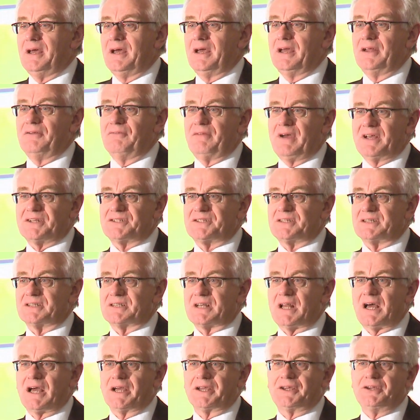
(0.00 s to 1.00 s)

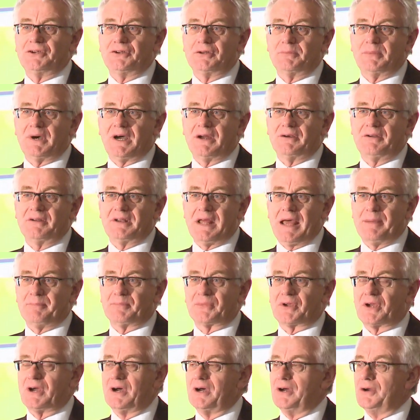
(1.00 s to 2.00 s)
investors like
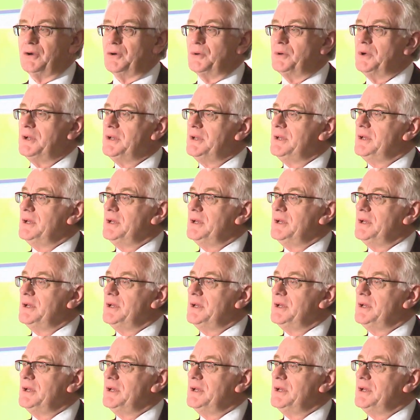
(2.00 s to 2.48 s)
Unibail-Rodamco,